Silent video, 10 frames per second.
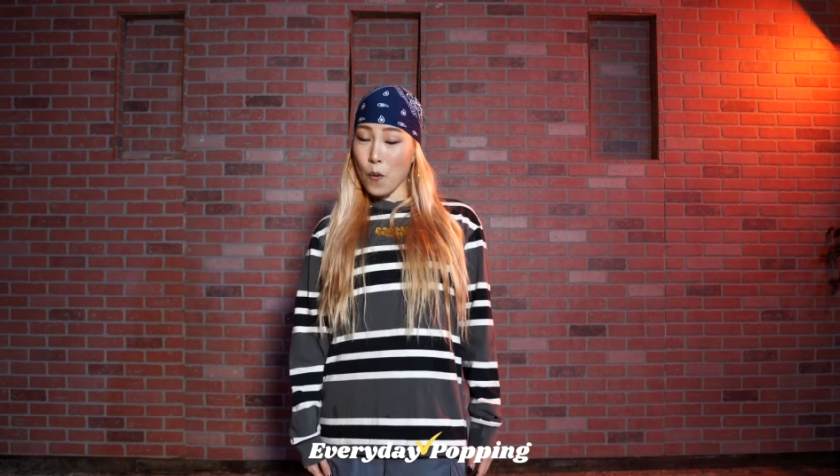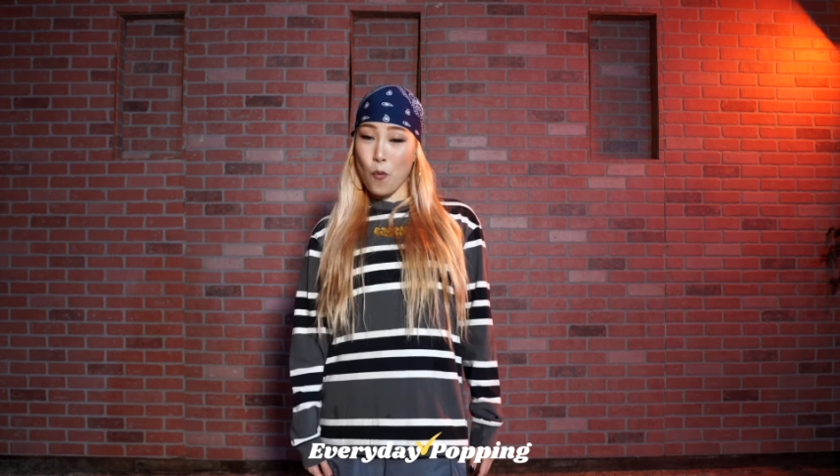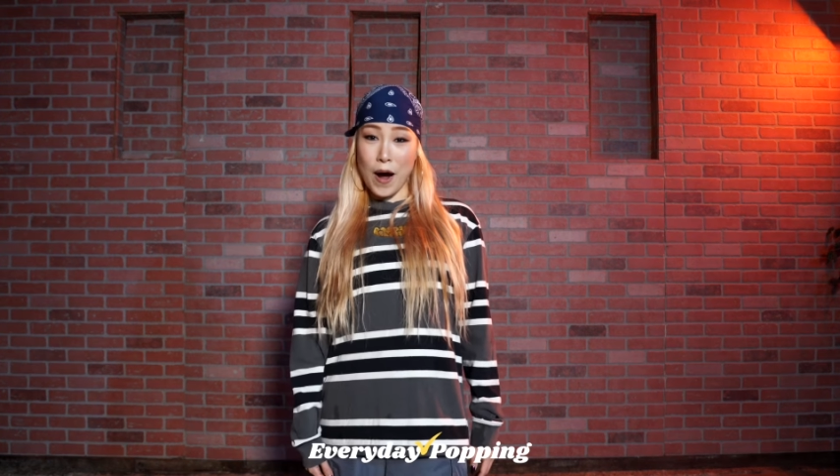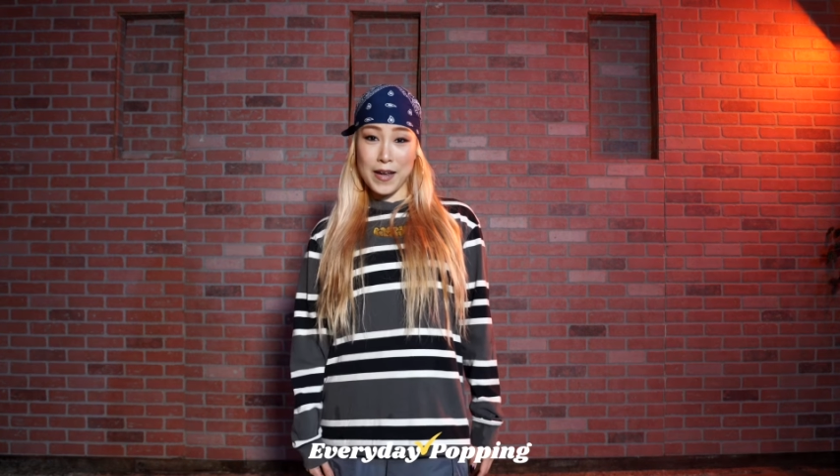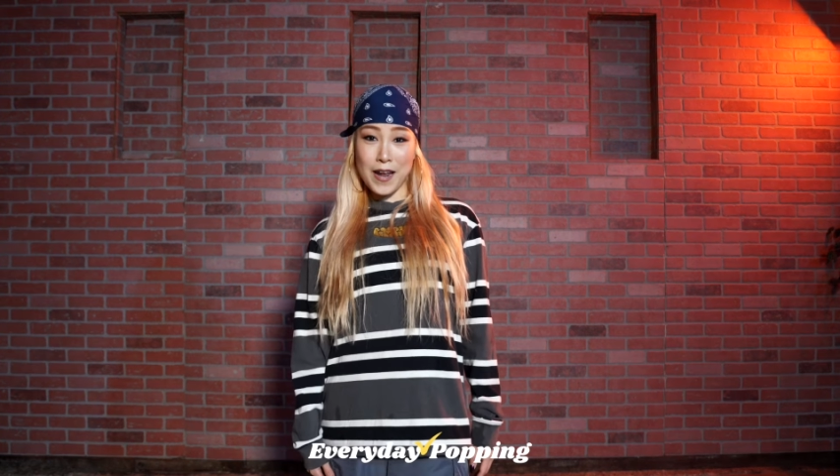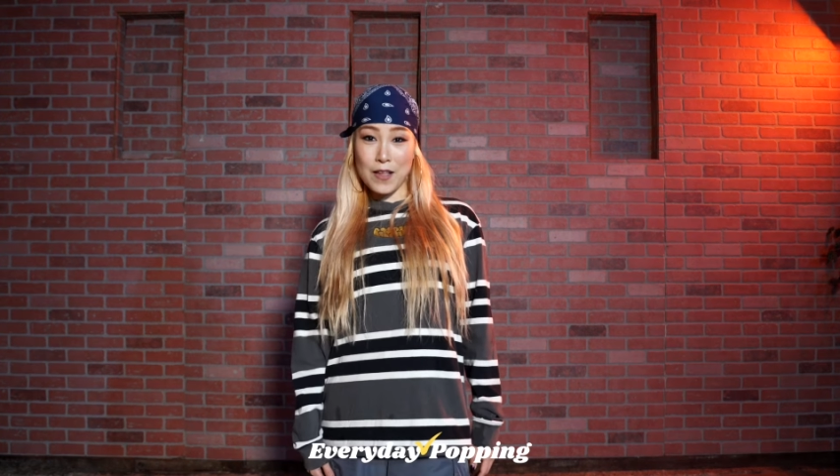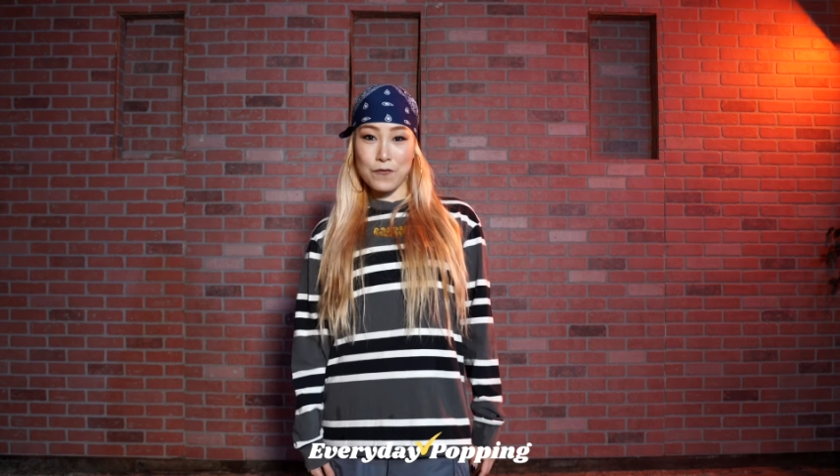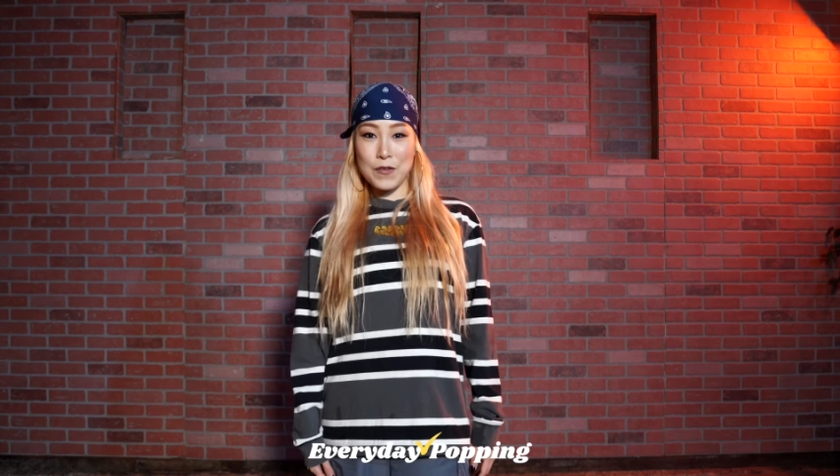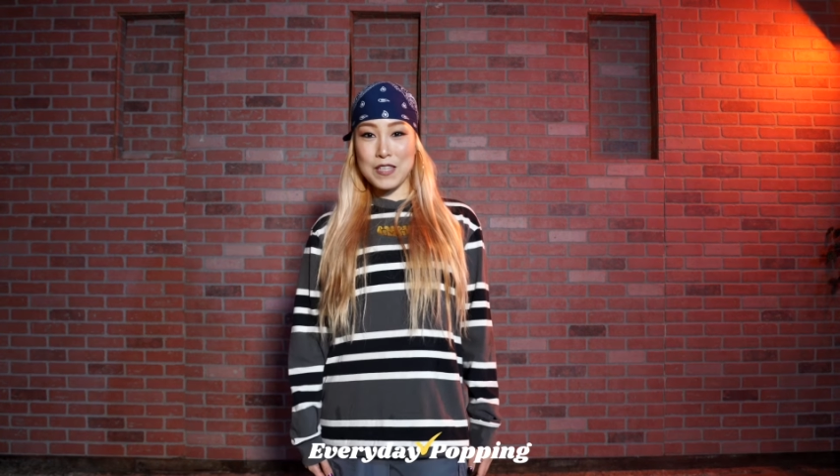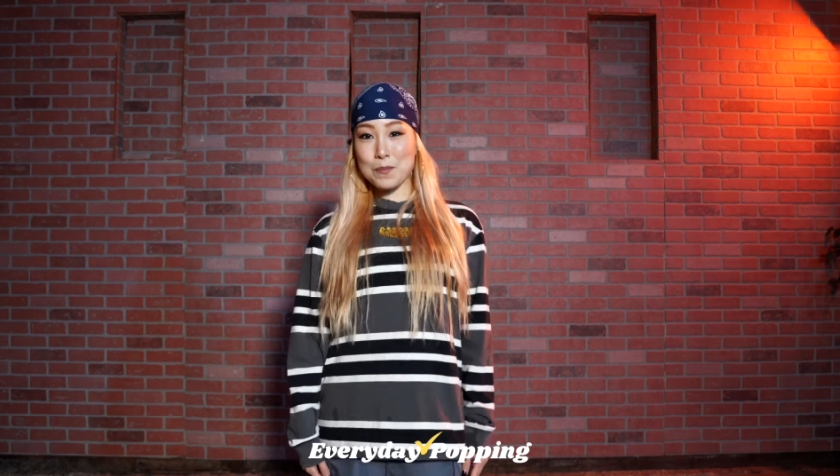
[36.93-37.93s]
Why not
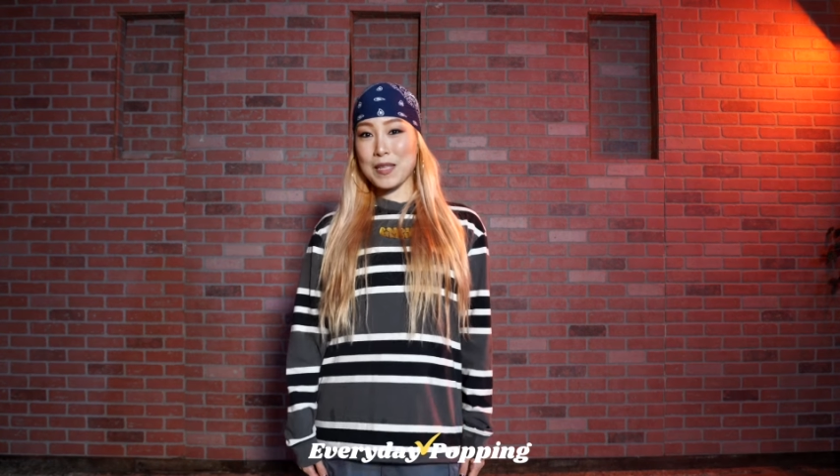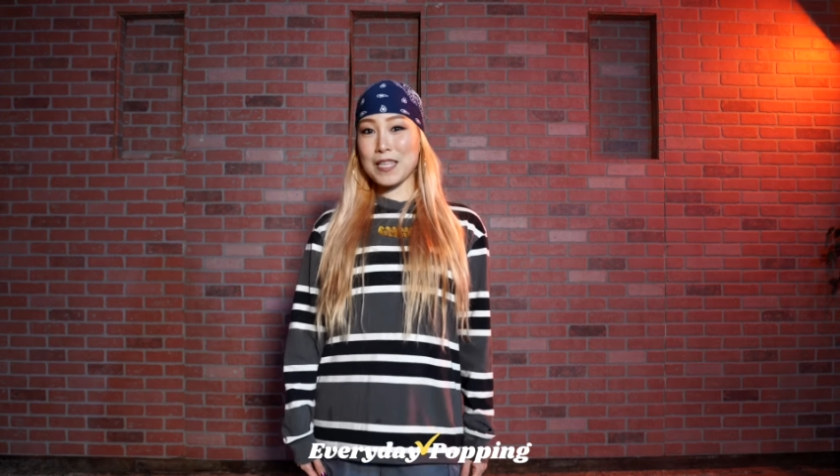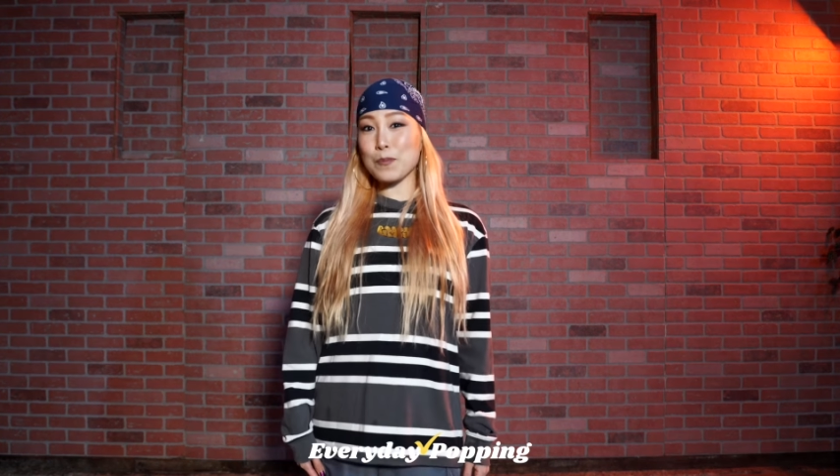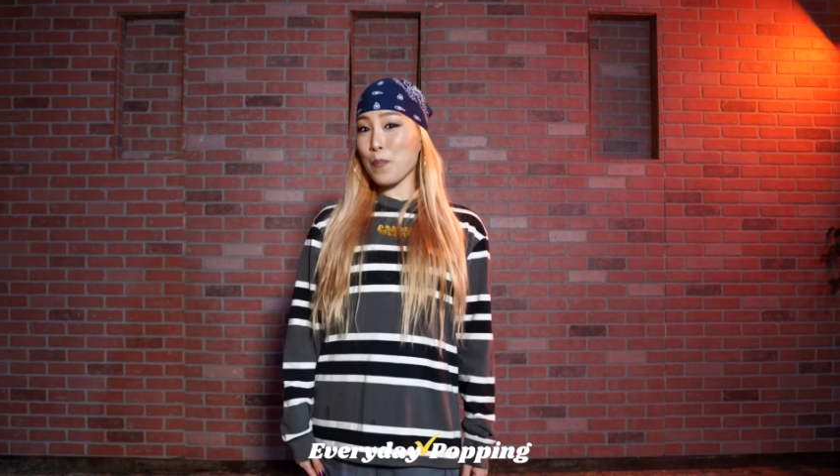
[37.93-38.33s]
15 minutes